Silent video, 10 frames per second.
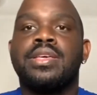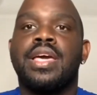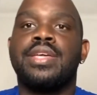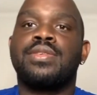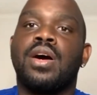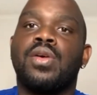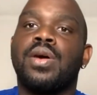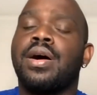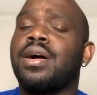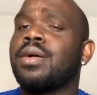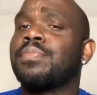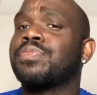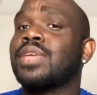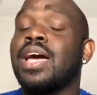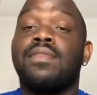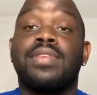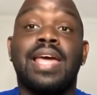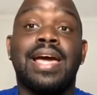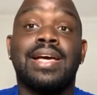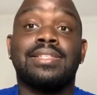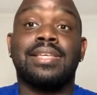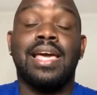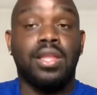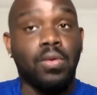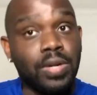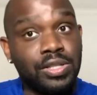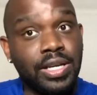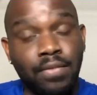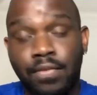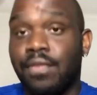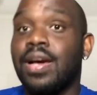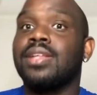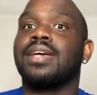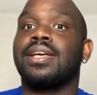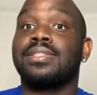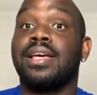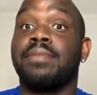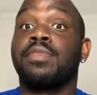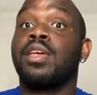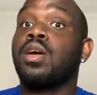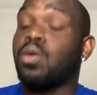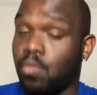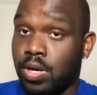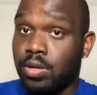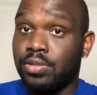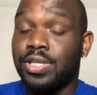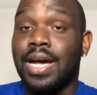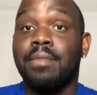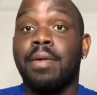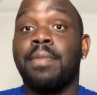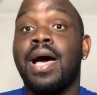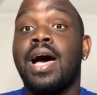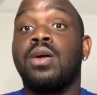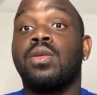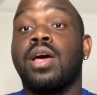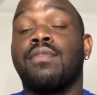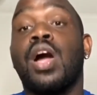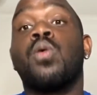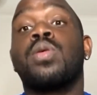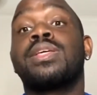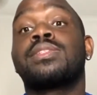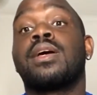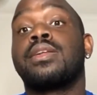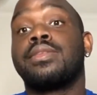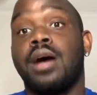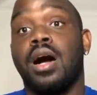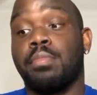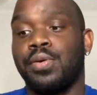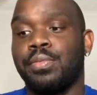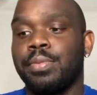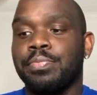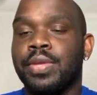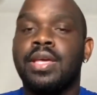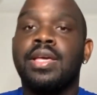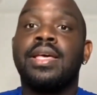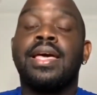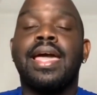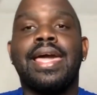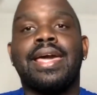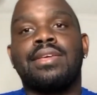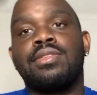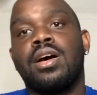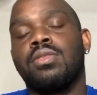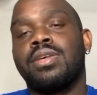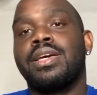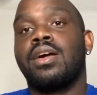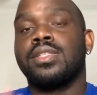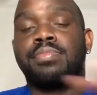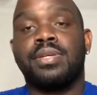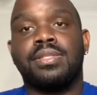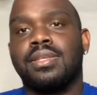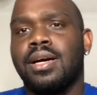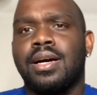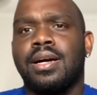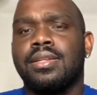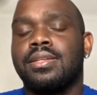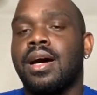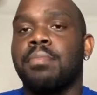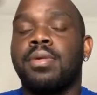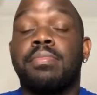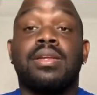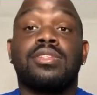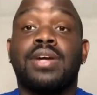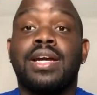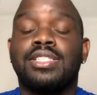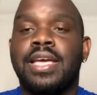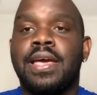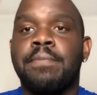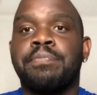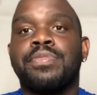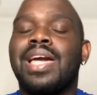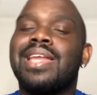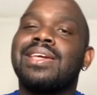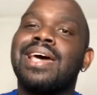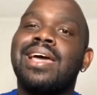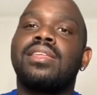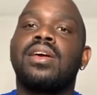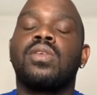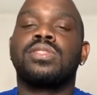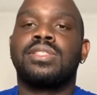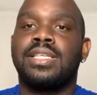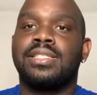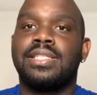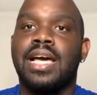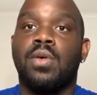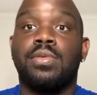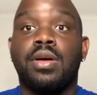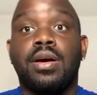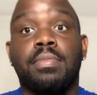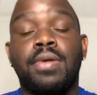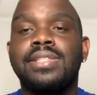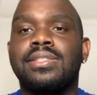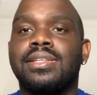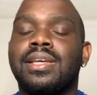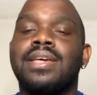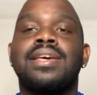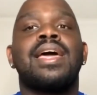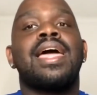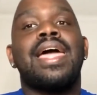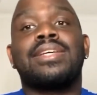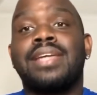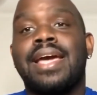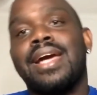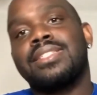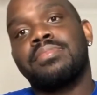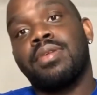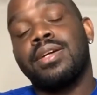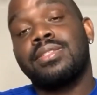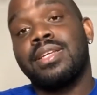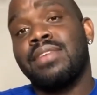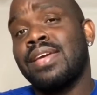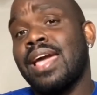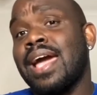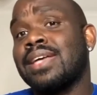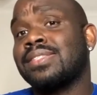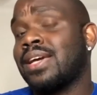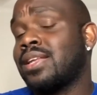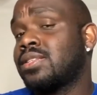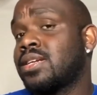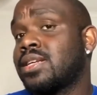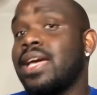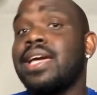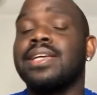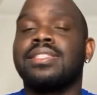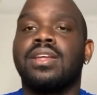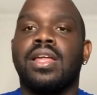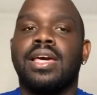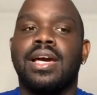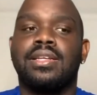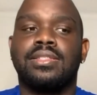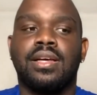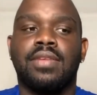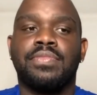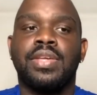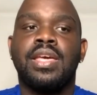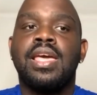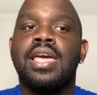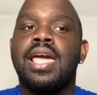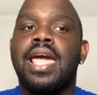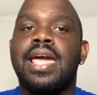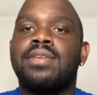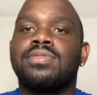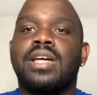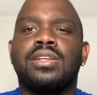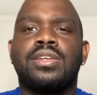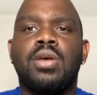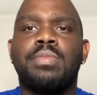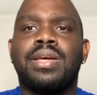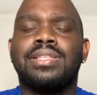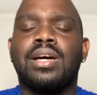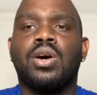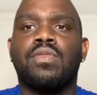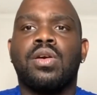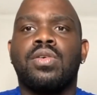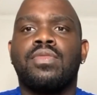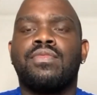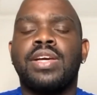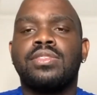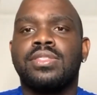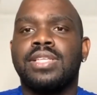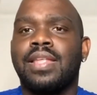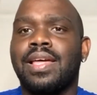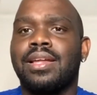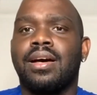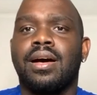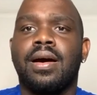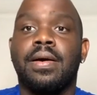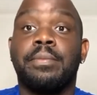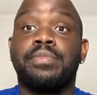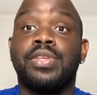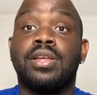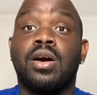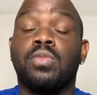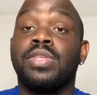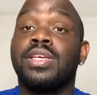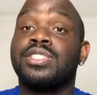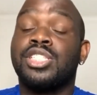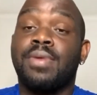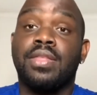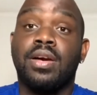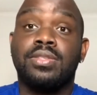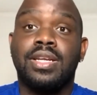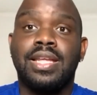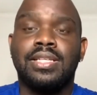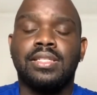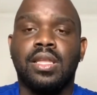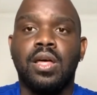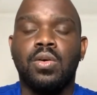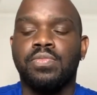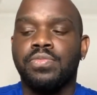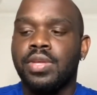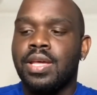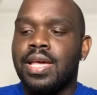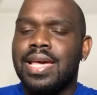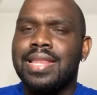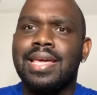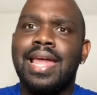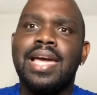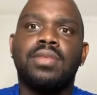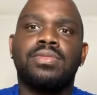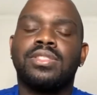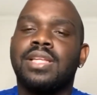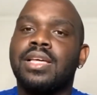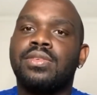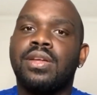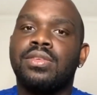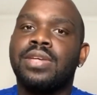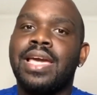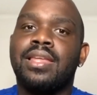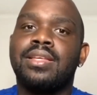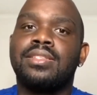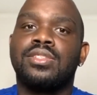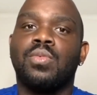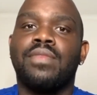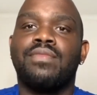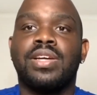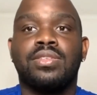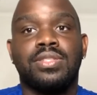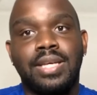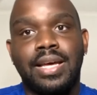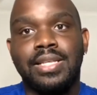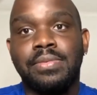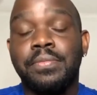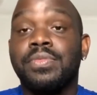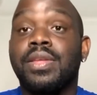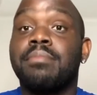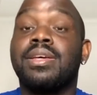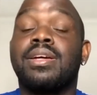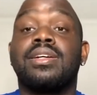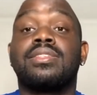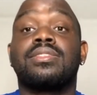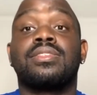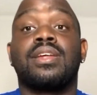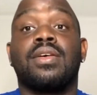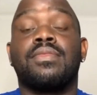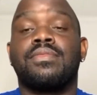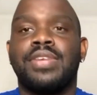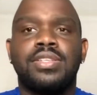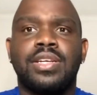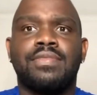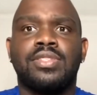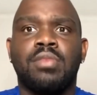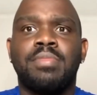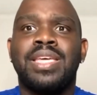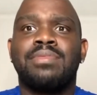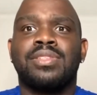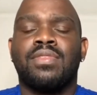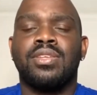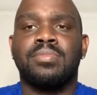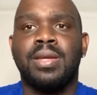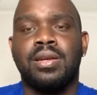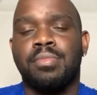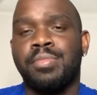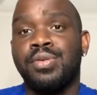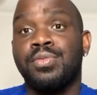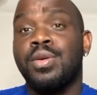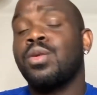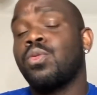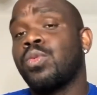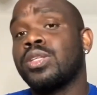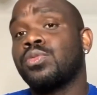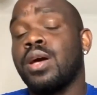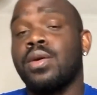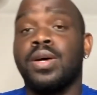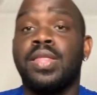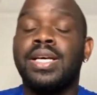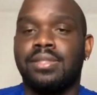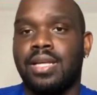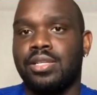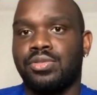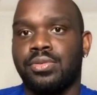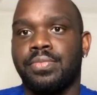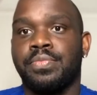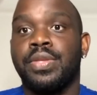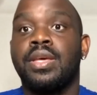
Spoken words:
And, Calvin asks Haley, what did she get him for Valentine's Day? Well, she got him a pile of Cody's dog poop. And he goes and puts the dog poop in the trash can, and then Haley goes and sits down with Preston, and she asks Preston if he asked Sandy to the dance and all that kind of stuff, and he was like, no, because I overheard Victor say that she'd rather go to the dance alone. And then Haley was just like, you can't listen to what Victor says, because Victor even told me he was the first man on the moon, which we all know that's not true.